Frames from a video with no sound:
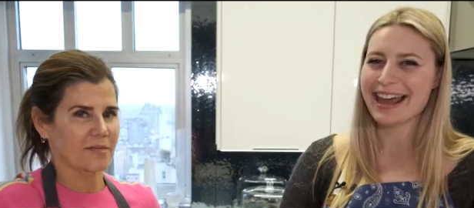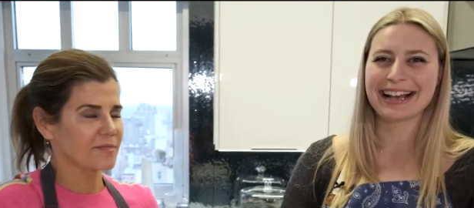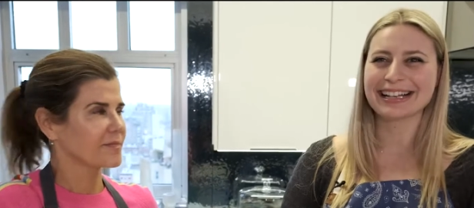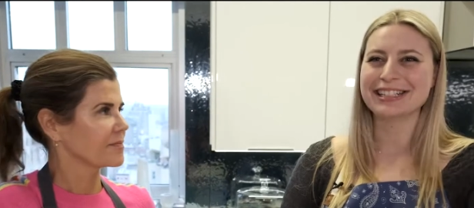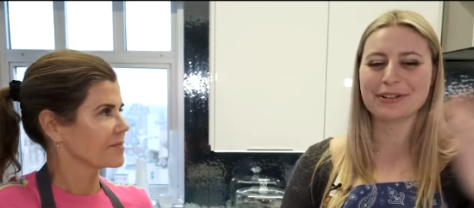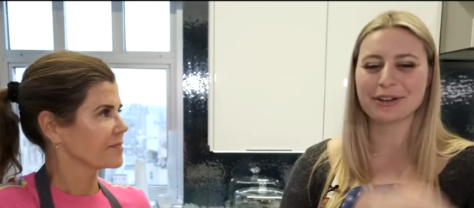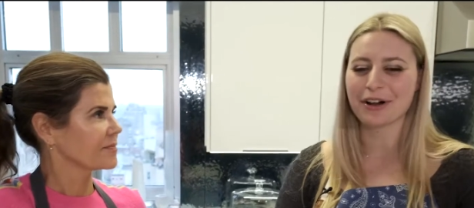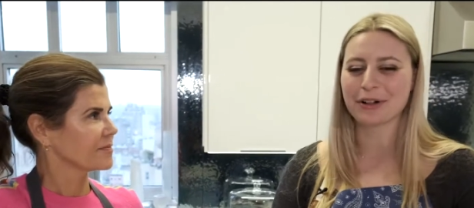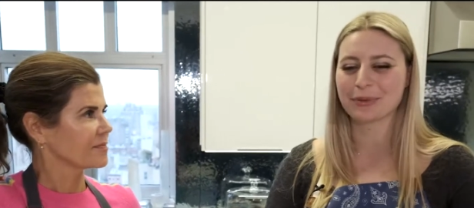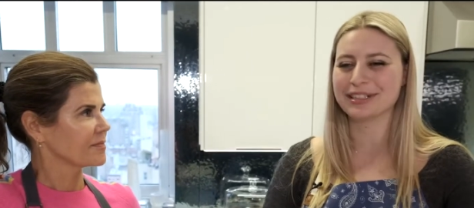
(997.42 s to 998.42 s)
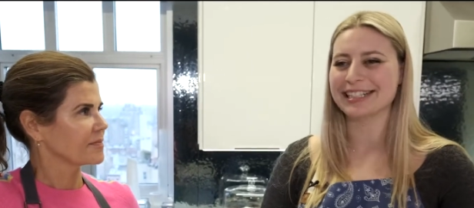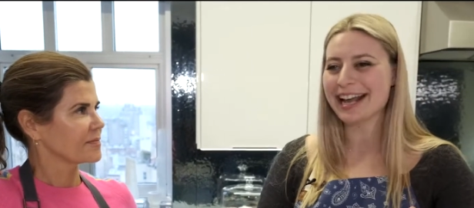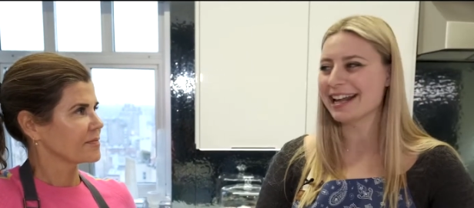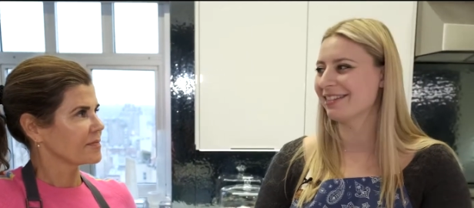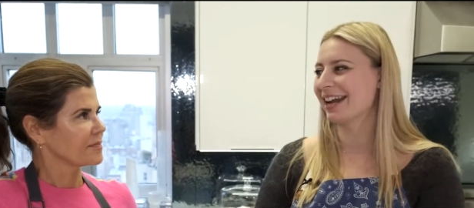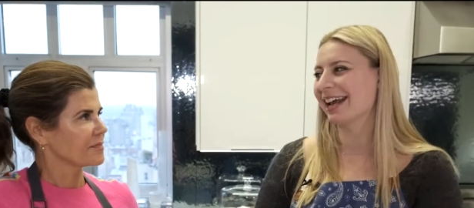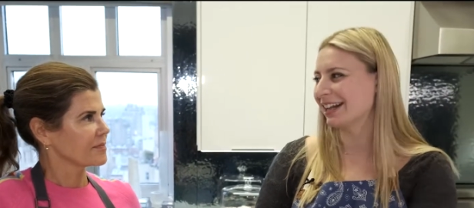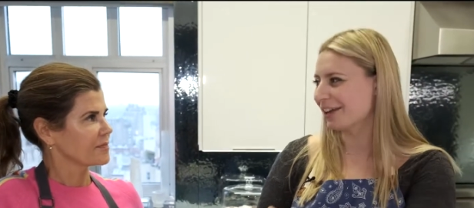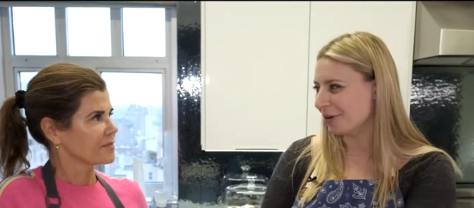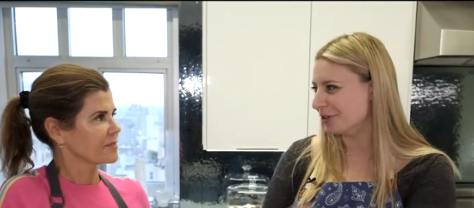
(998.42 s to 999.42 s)
Speaker 1: And I can do it all in one day and then I
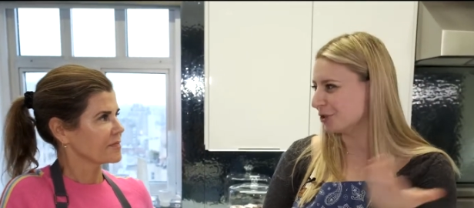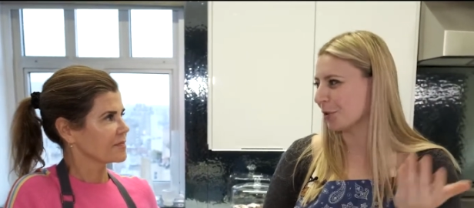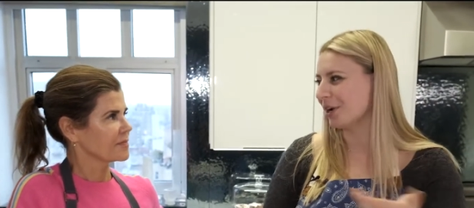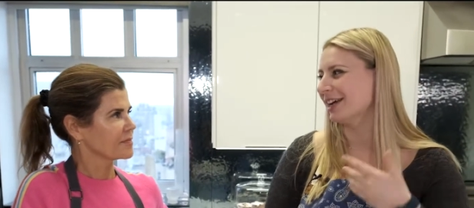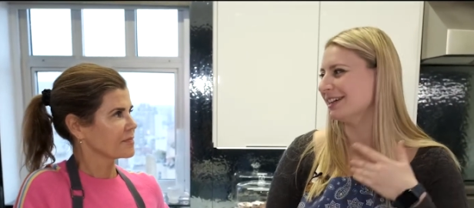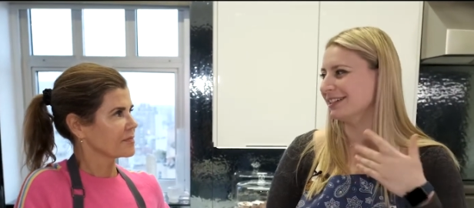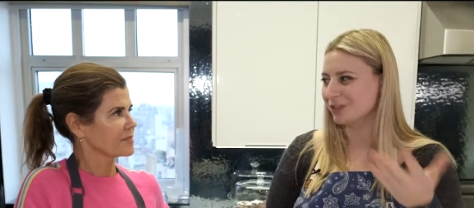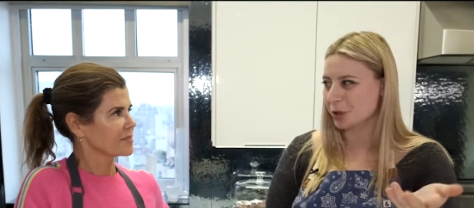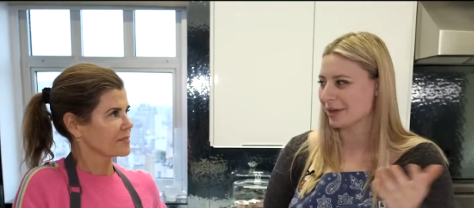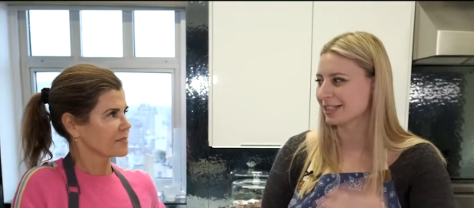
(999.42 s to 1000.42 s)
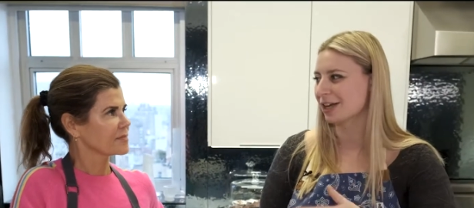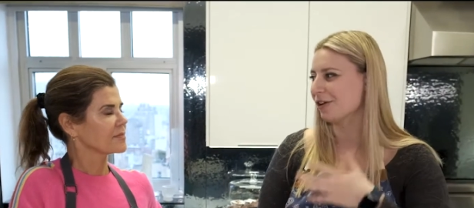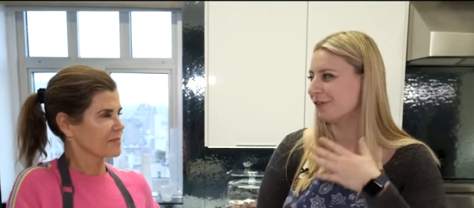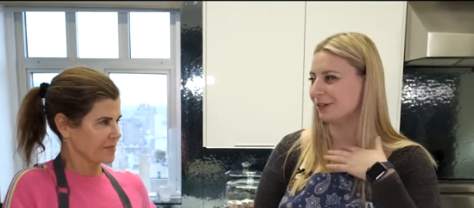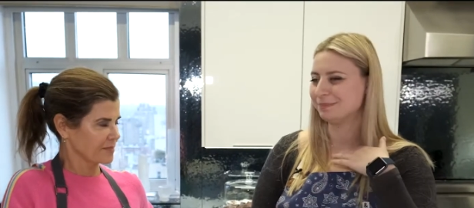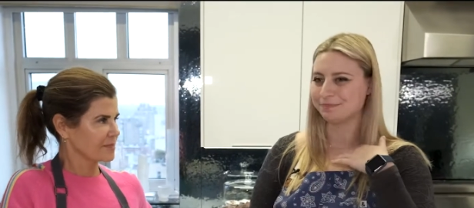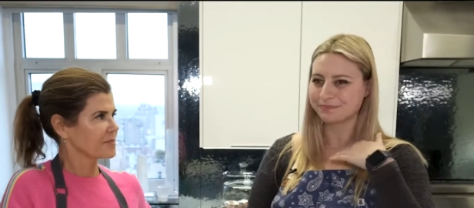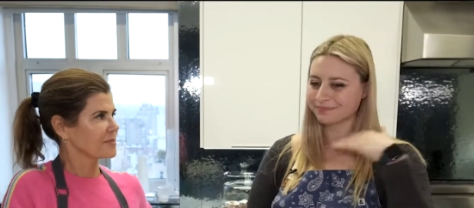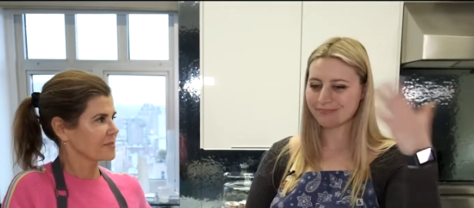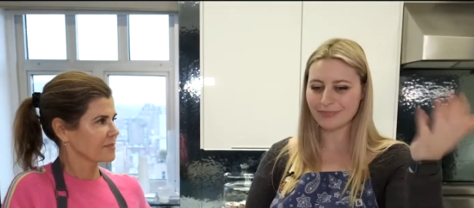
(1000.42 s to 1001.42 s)
can go enjoy and treat myself mm -hmm. and
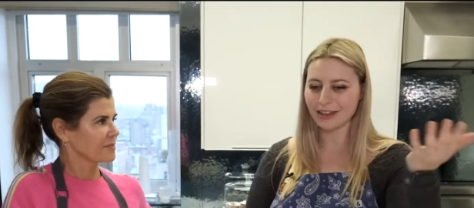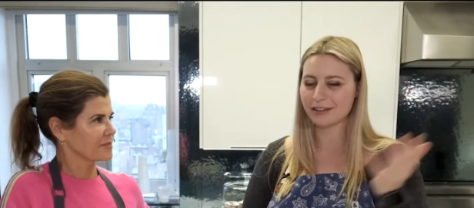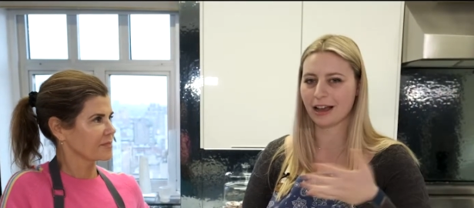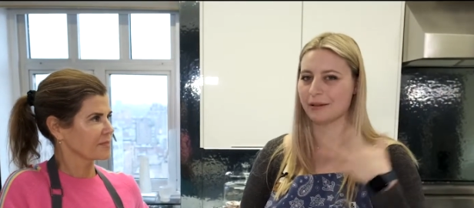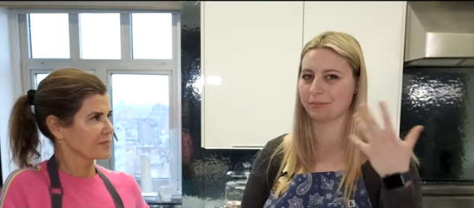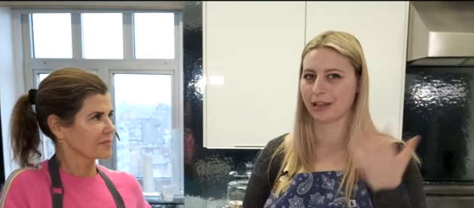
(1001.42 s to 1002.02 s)
mm-hmm.